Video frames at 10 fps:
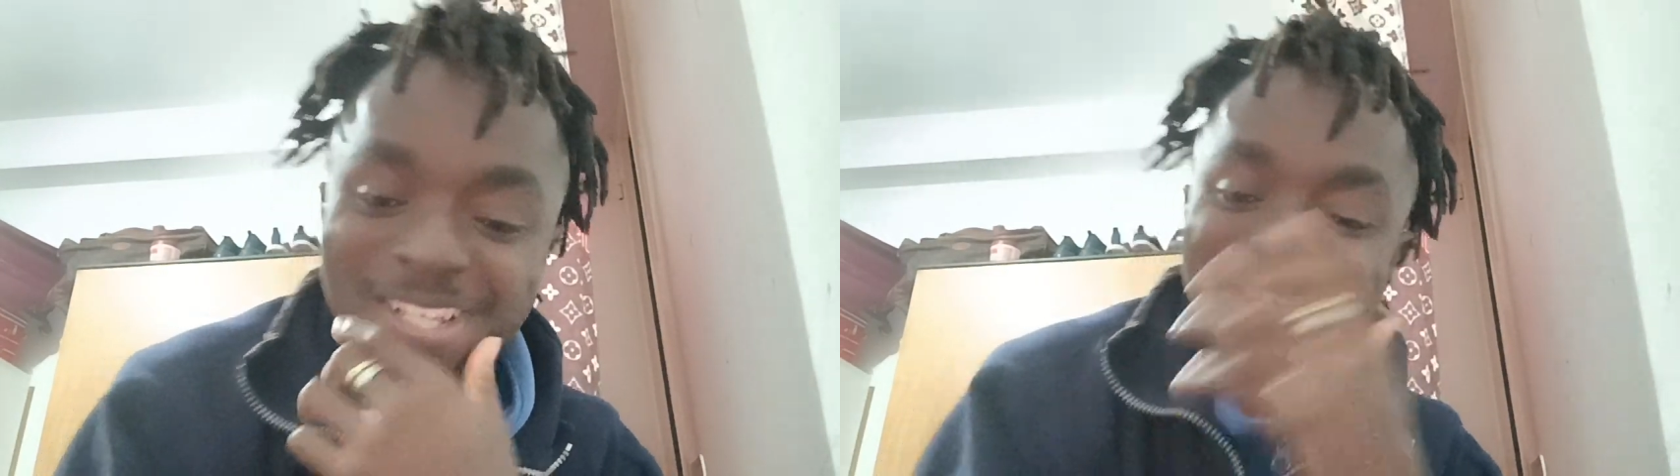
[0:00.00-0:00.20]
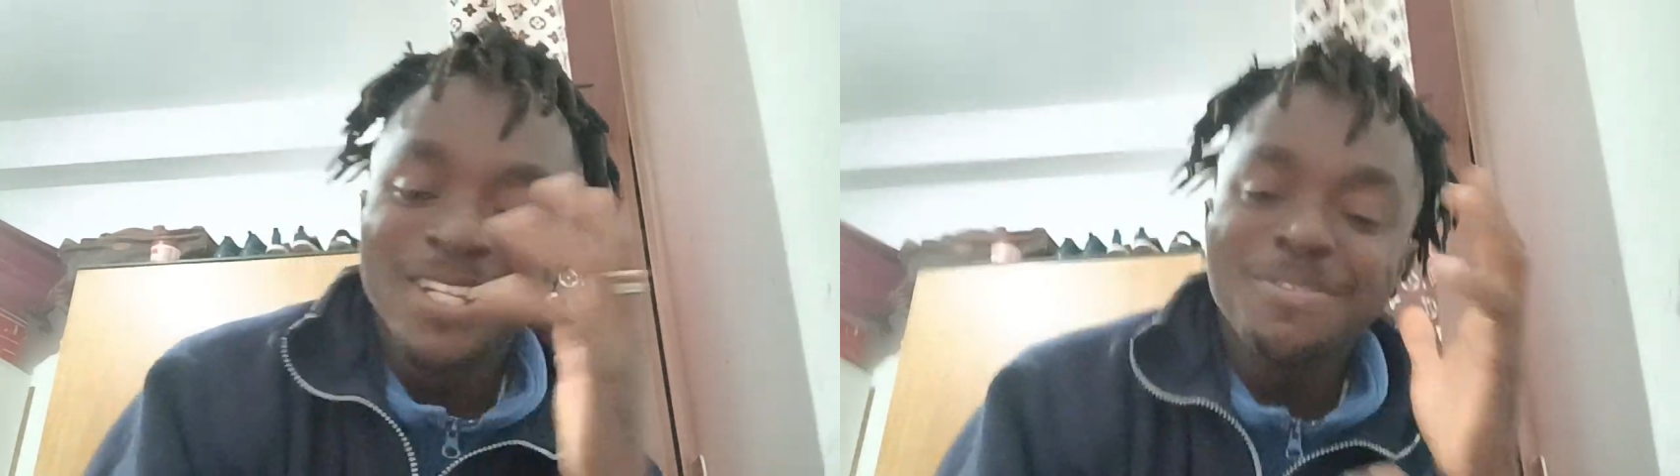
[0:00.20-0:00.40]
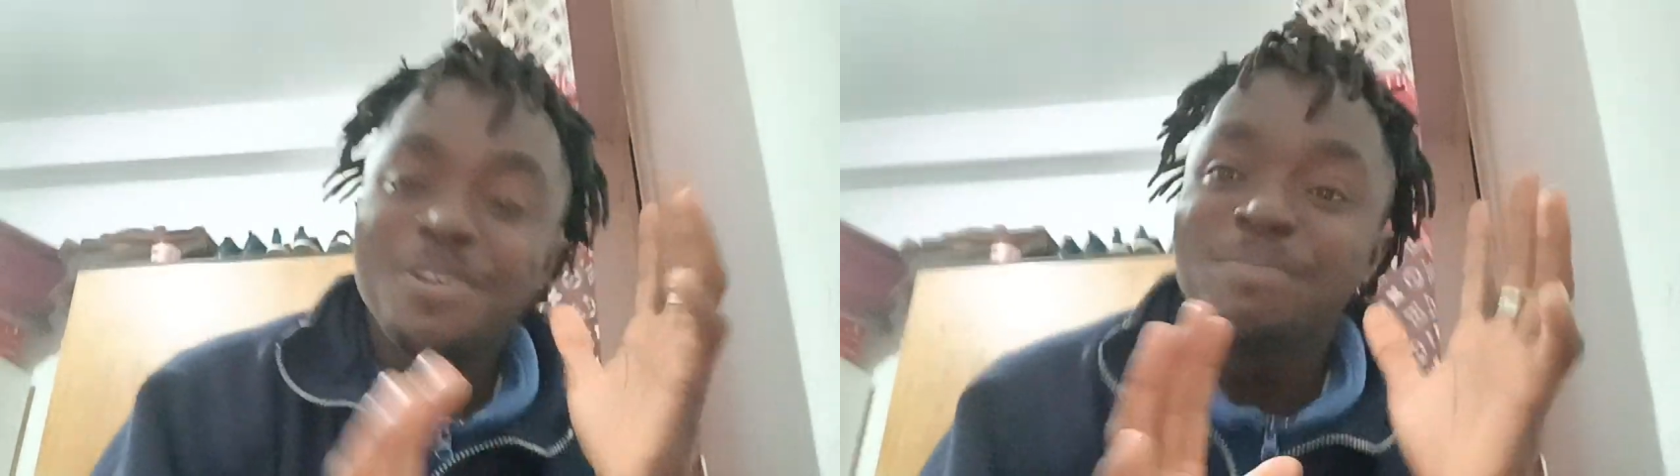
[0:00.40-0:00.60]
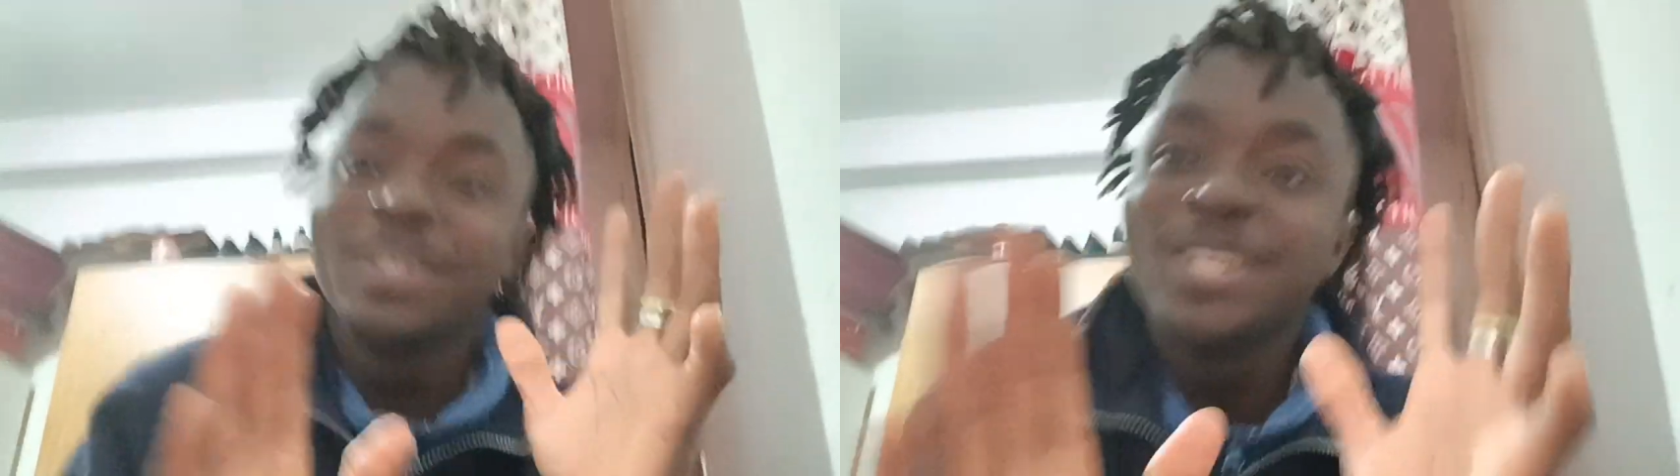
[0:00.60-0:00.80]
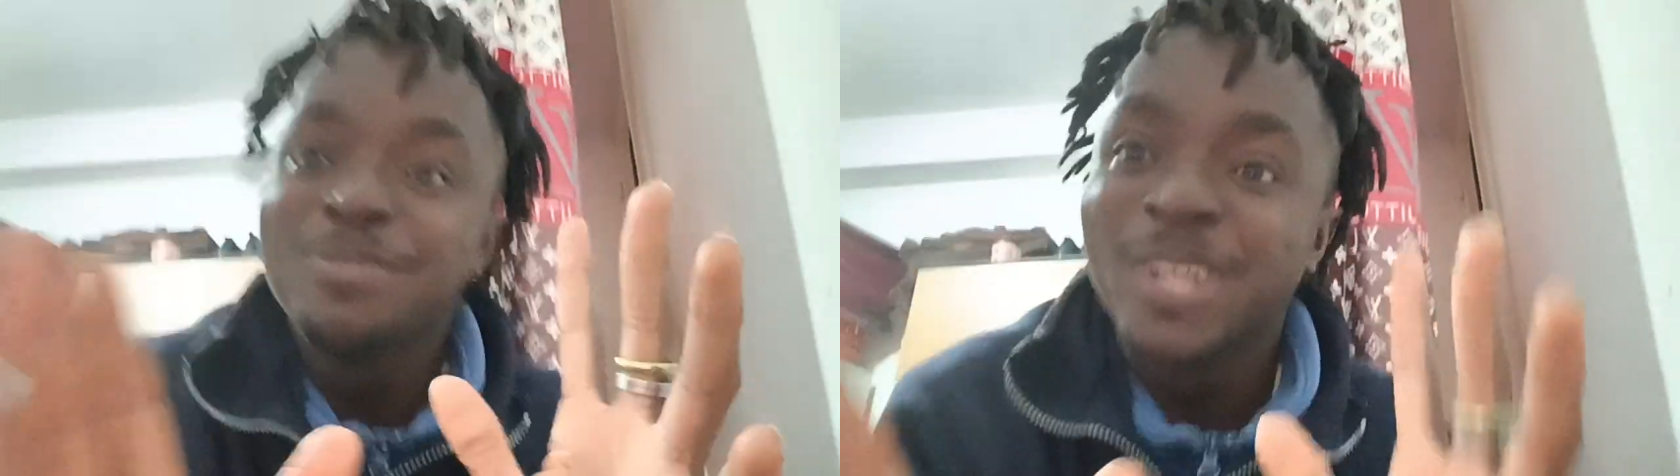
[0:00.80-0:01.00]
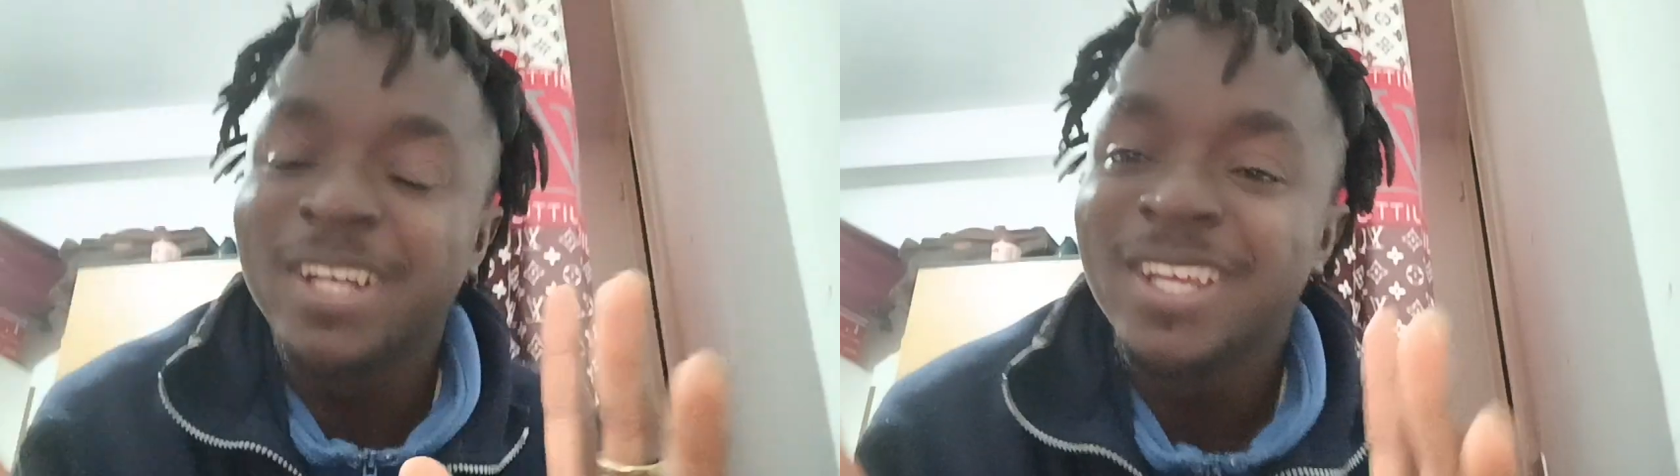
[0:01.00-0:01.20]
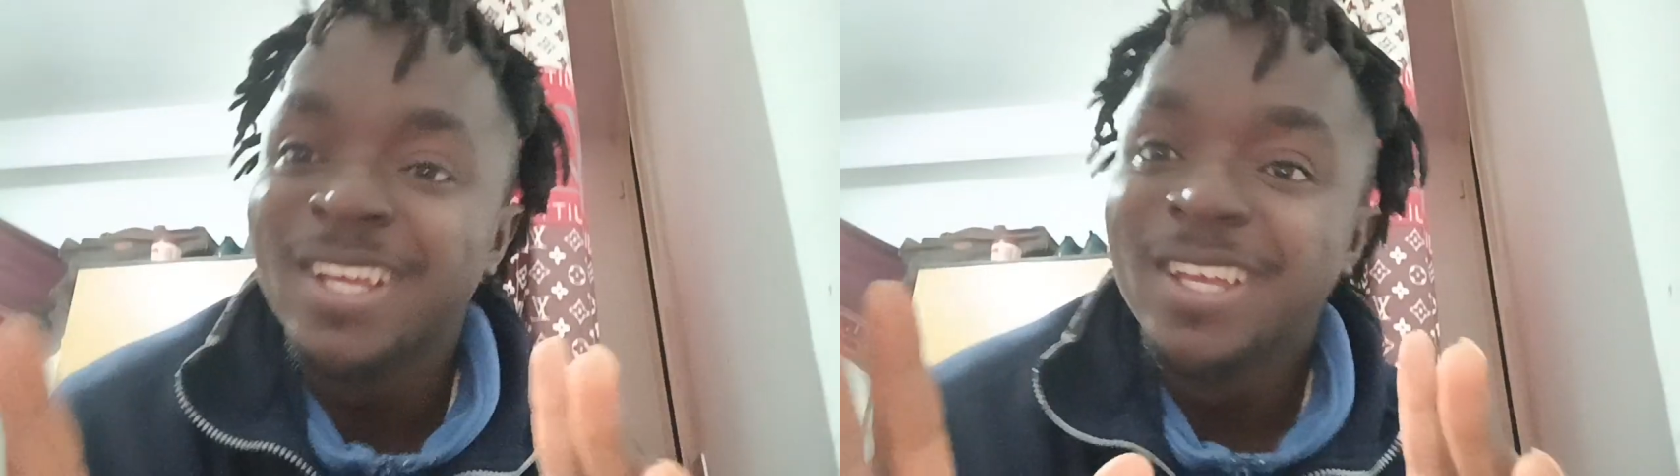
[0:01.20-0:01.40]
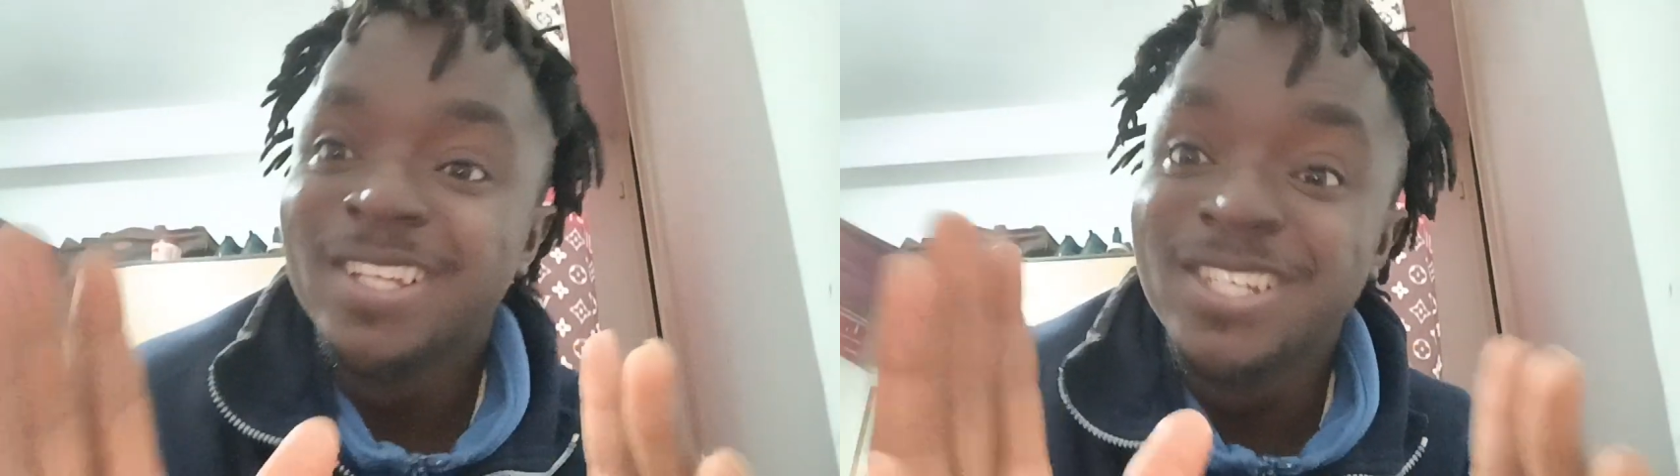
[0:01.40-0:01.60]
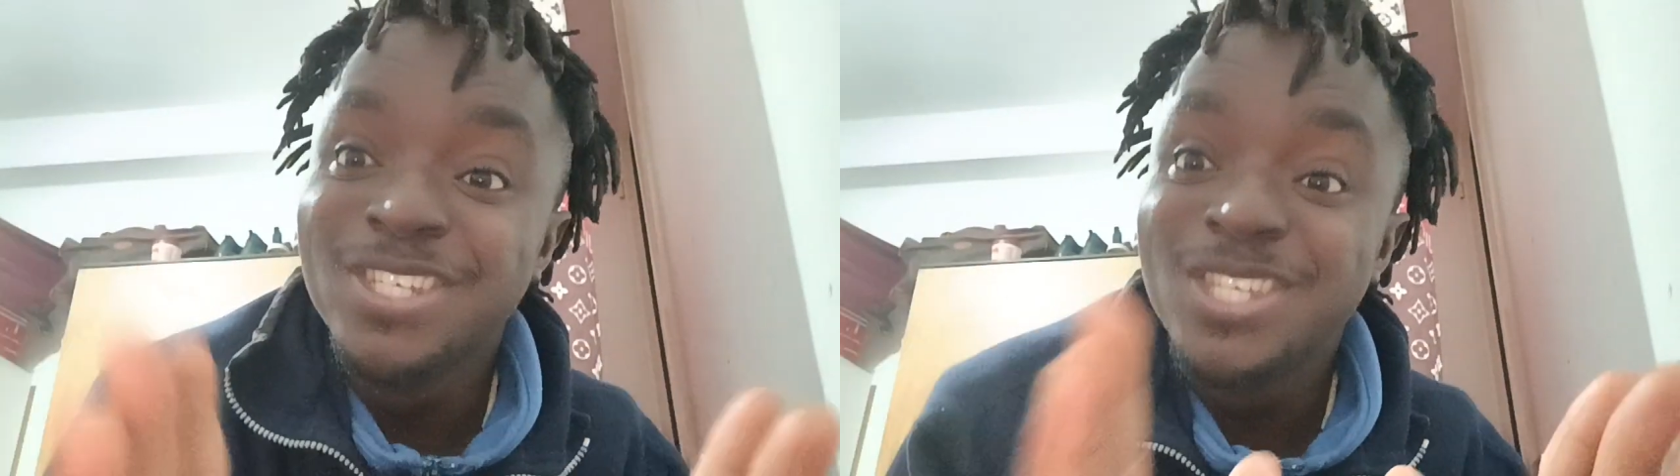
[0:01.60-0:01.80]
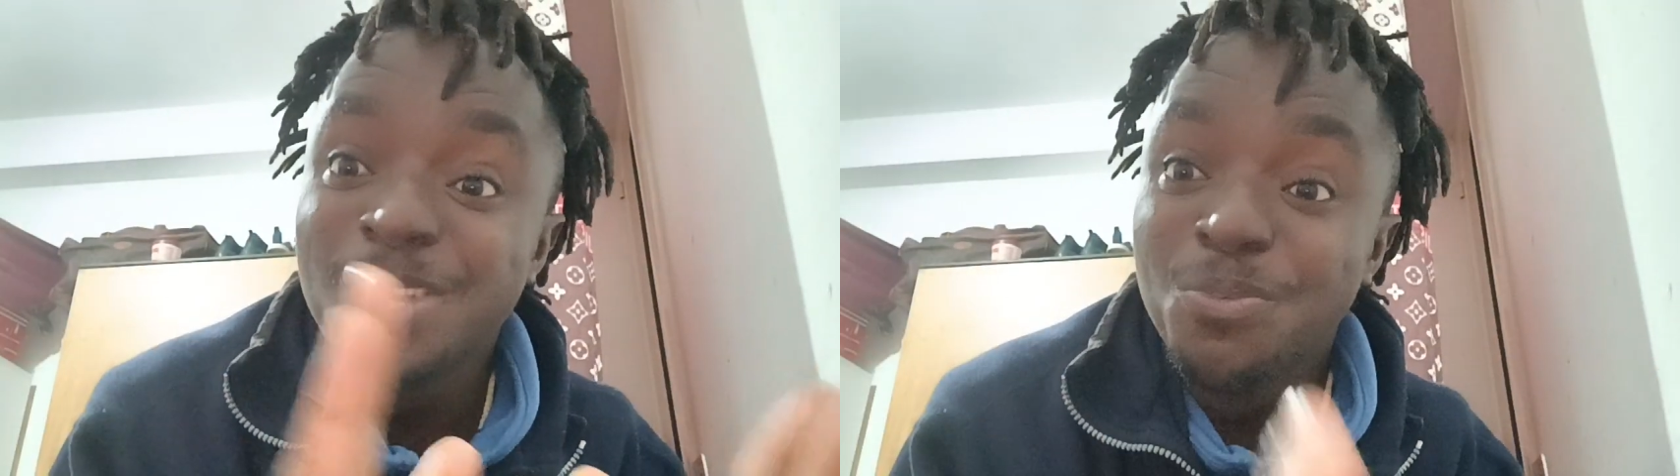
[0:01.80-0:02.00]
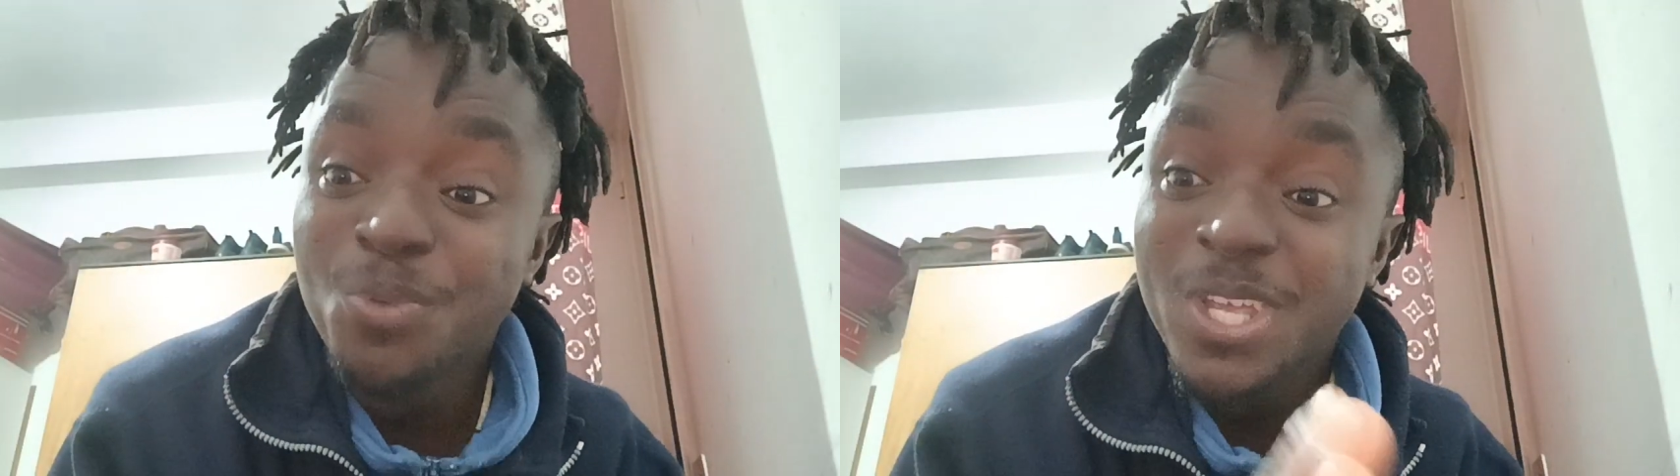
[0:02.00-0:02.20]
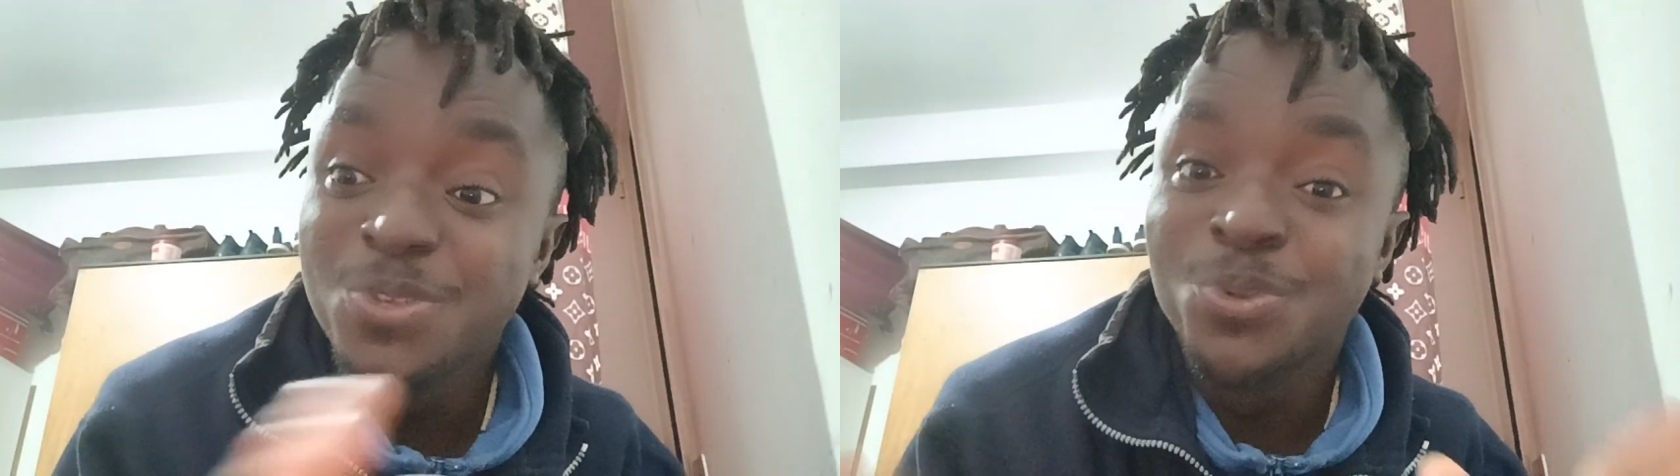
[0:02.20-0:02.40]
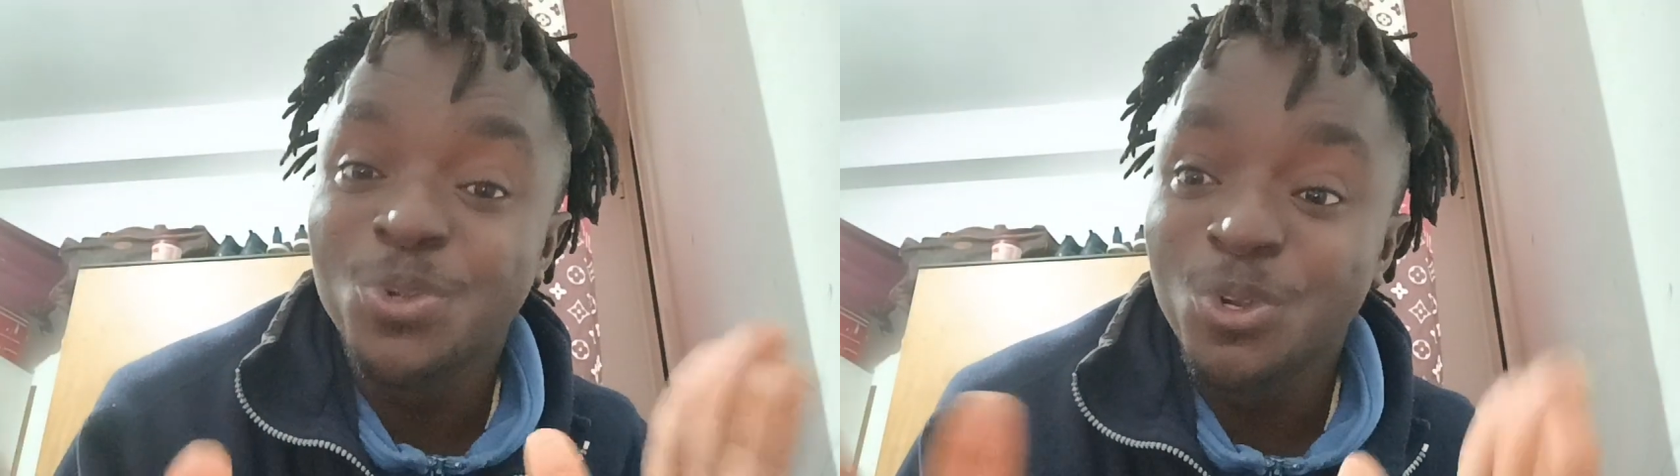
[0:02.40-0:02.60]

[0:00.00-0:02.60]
They never believed that the same way you